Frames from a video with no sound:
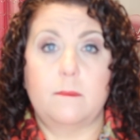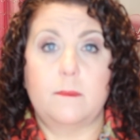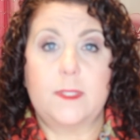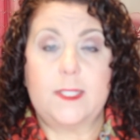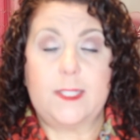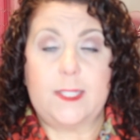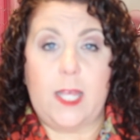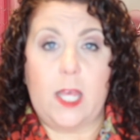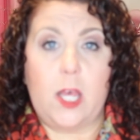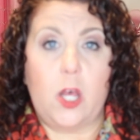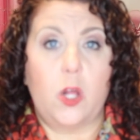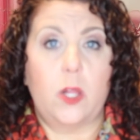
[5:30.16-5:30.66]

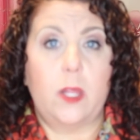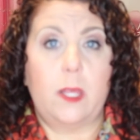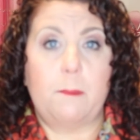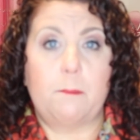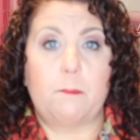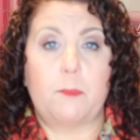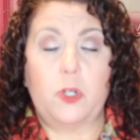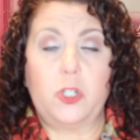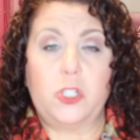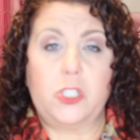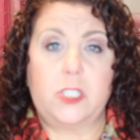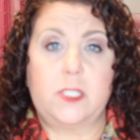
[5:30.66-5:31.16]
sell
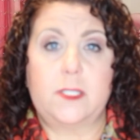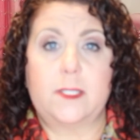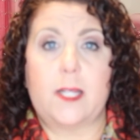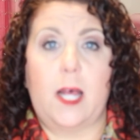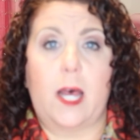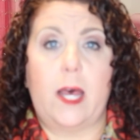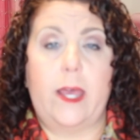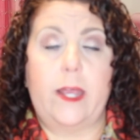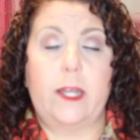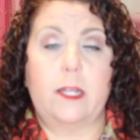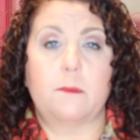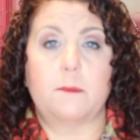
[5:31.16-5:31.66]
and purchase
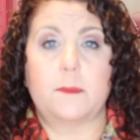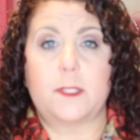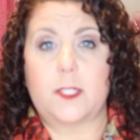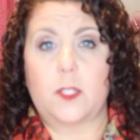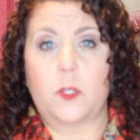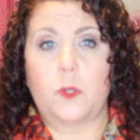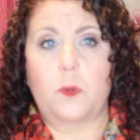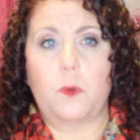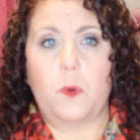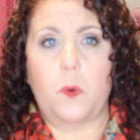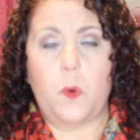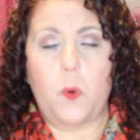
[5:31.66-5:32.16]

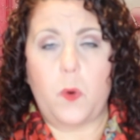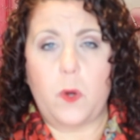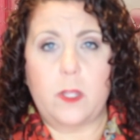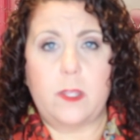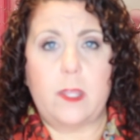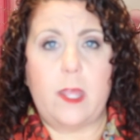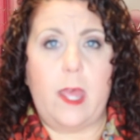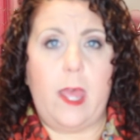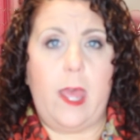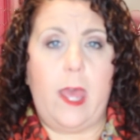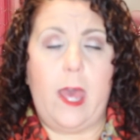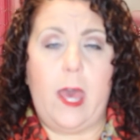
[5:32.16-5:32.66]
items
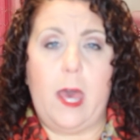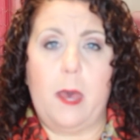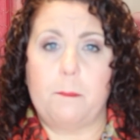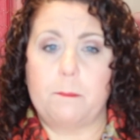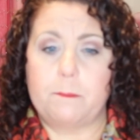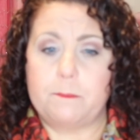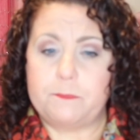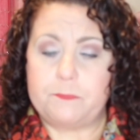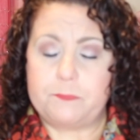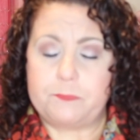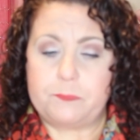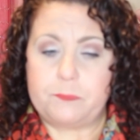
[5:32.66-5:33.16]
on that app.